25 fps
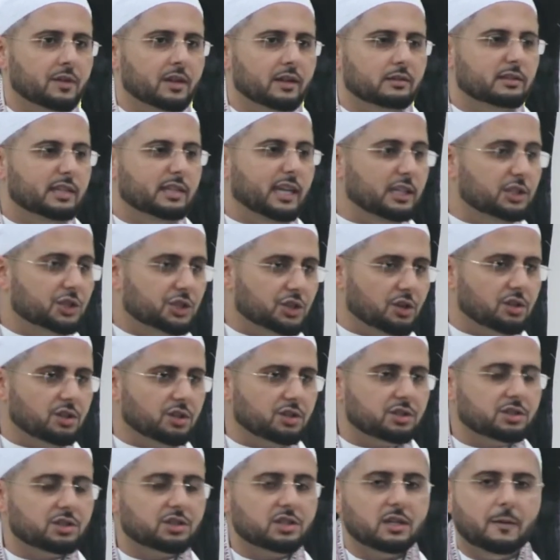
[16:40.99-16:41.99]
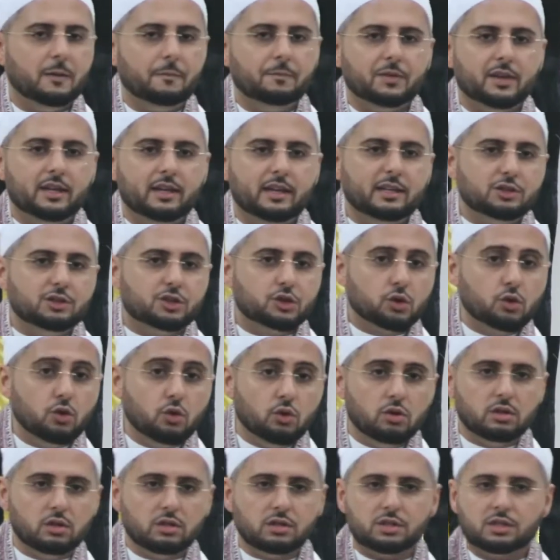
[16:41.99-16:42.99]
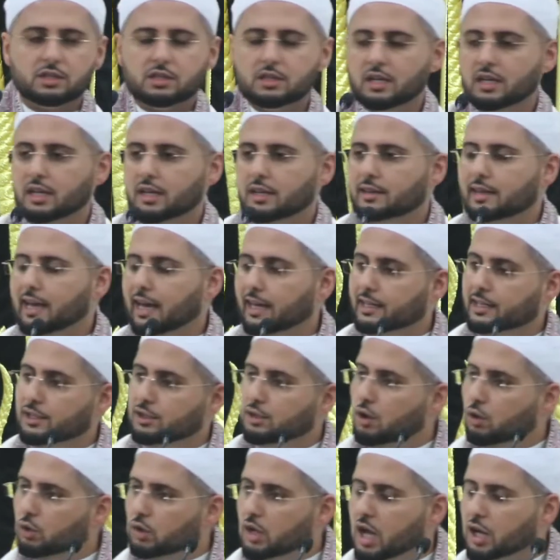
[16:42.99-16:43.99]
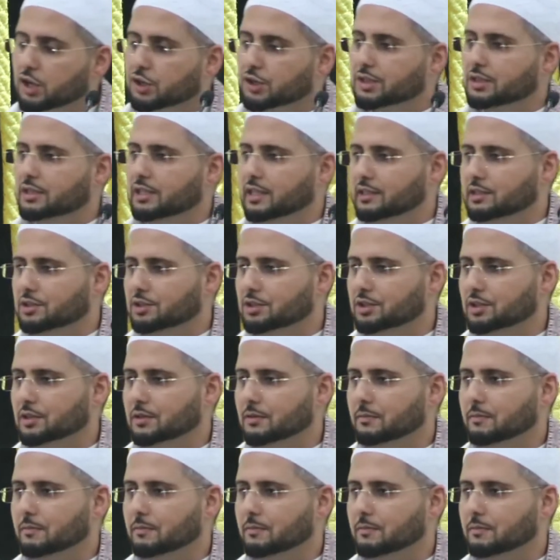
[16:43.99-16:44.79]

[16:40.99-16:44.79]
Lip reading: Teachers in schools that can no longer teach.